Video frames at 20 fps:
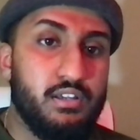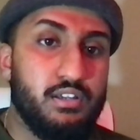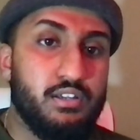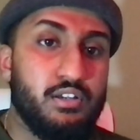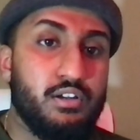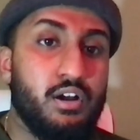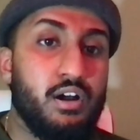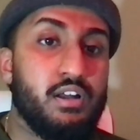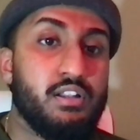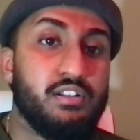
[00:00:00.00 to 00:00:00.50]

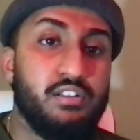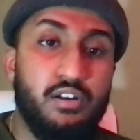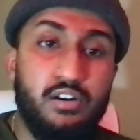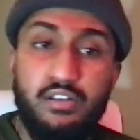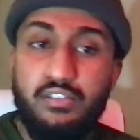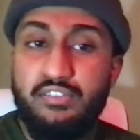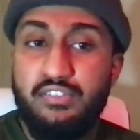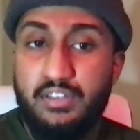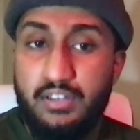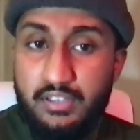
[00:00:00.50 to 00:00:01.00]
God
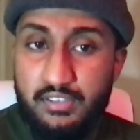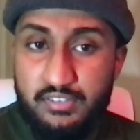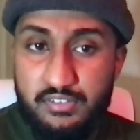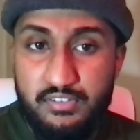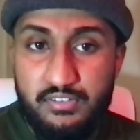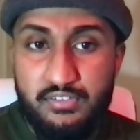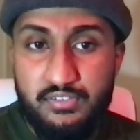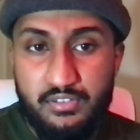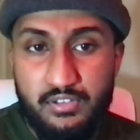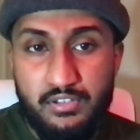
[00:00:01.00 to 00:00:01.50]
calls us
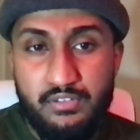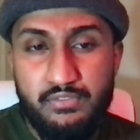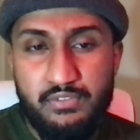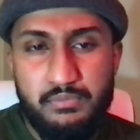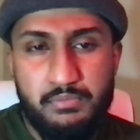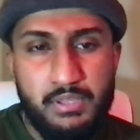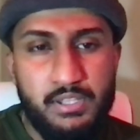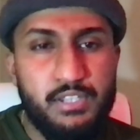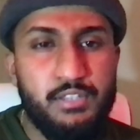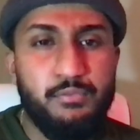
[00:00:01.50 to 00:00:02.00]
to serve in
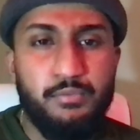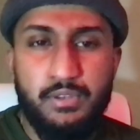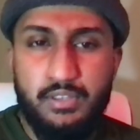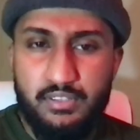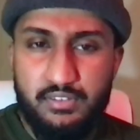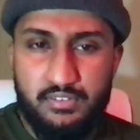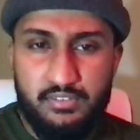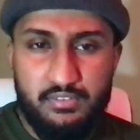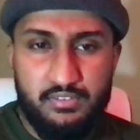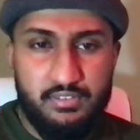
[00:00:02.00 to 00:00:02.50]
many
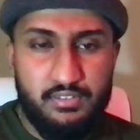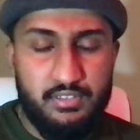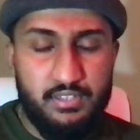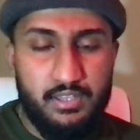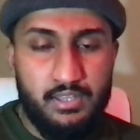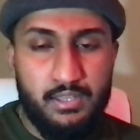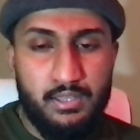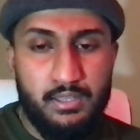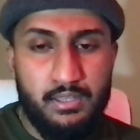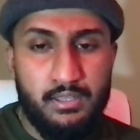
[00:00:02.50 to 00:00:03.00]
ways.
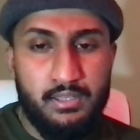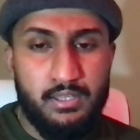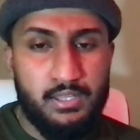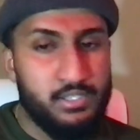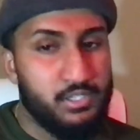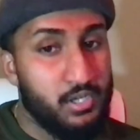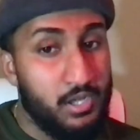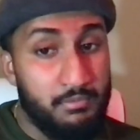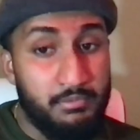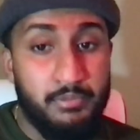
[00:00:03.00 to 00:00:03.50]
Uh, a
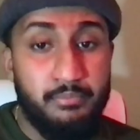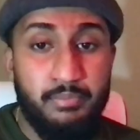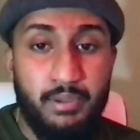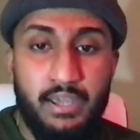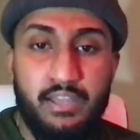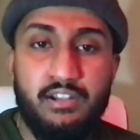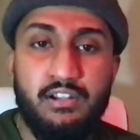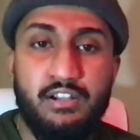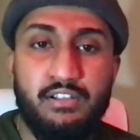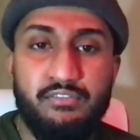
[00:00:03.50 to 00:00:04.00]
common
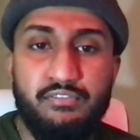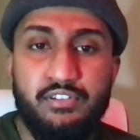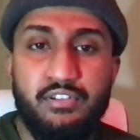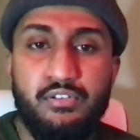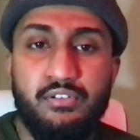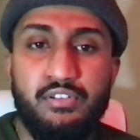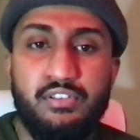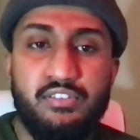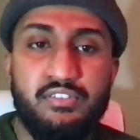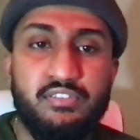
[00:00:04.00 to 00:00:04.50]
pattern I've
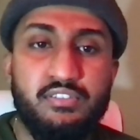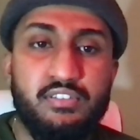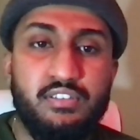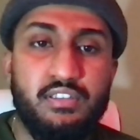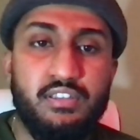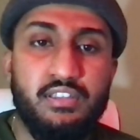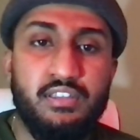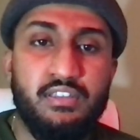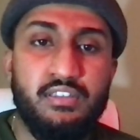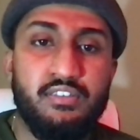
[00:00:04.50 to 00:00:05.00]
noticed
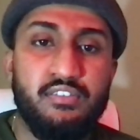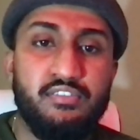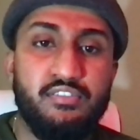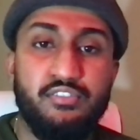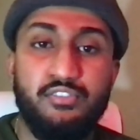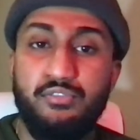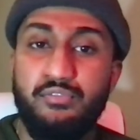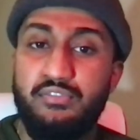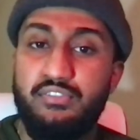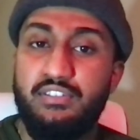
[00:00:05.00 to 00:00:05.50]
is to
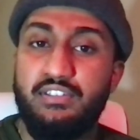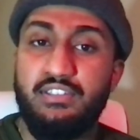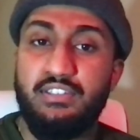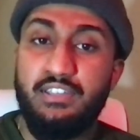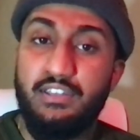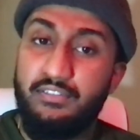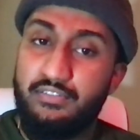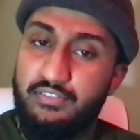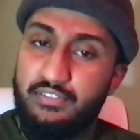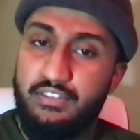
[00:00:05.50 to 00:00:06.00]
use the
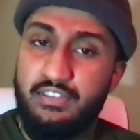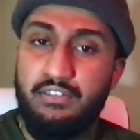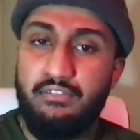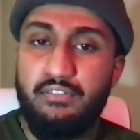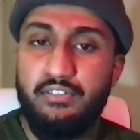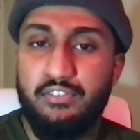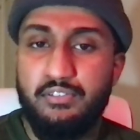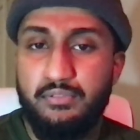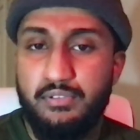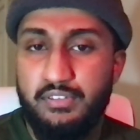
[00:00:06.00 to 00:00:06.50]
gifts
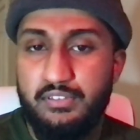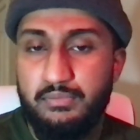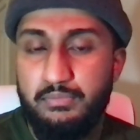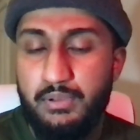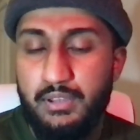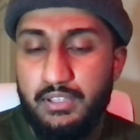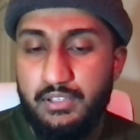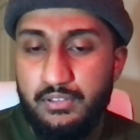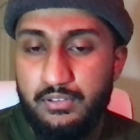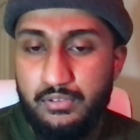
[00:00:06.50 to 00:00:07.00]
given to us
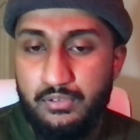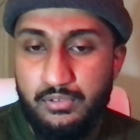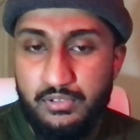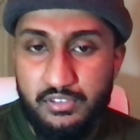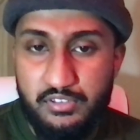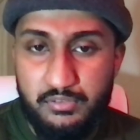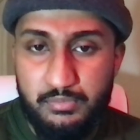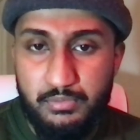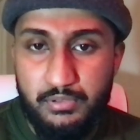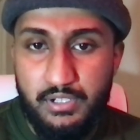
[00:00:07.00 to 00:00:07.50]
by the Holy
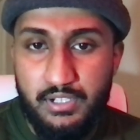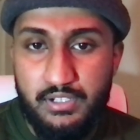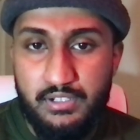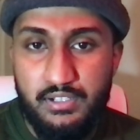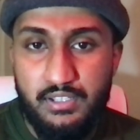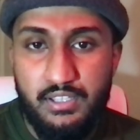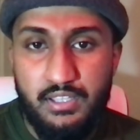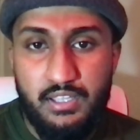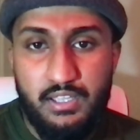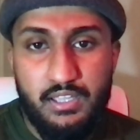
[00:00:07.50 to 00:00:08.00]
Spirit
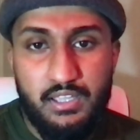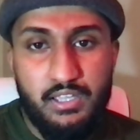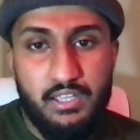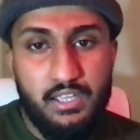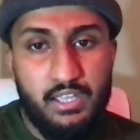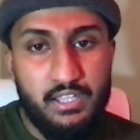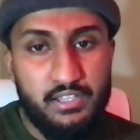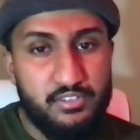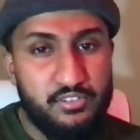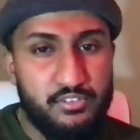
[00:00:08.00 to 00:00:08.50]

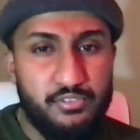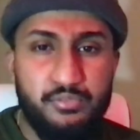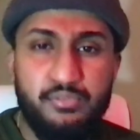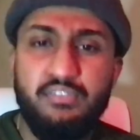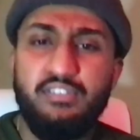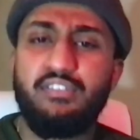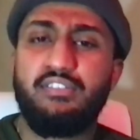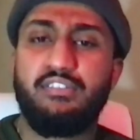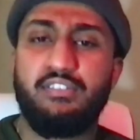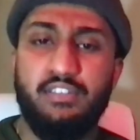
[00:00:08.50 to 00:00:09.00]
and to use
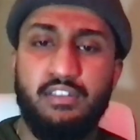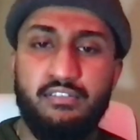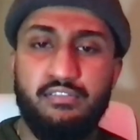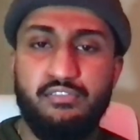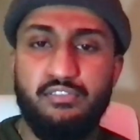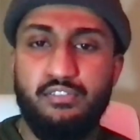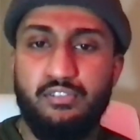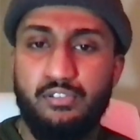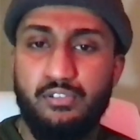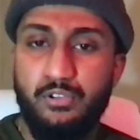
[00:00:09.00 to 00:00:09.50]
these gifts
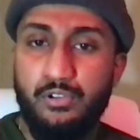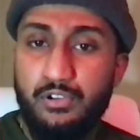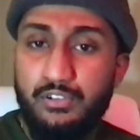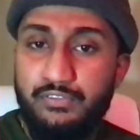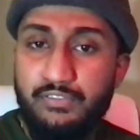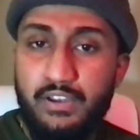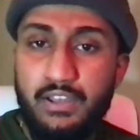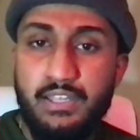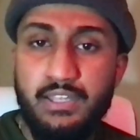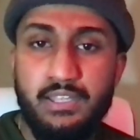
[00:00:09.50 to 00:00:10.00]
to
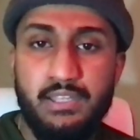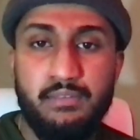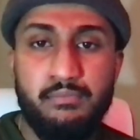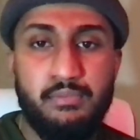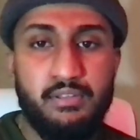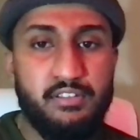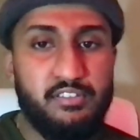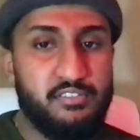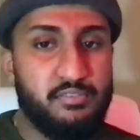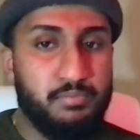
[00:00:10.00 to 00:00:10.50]
glorify Him
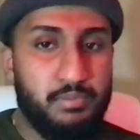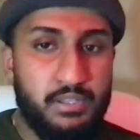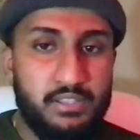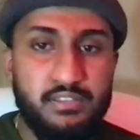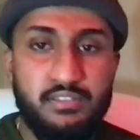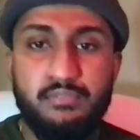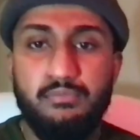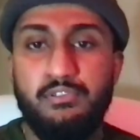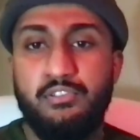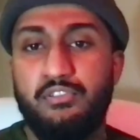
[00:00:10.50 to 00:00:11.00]
and spread
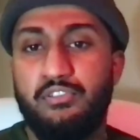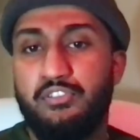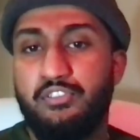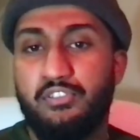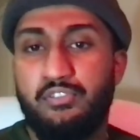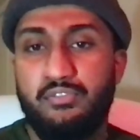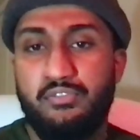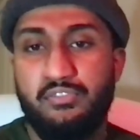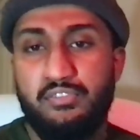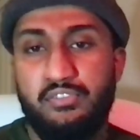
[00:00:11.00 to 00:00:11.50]
the good
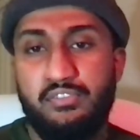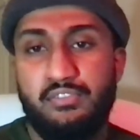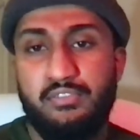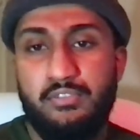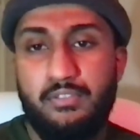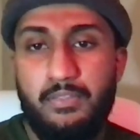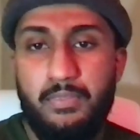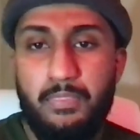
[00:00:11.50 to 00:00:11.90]
news.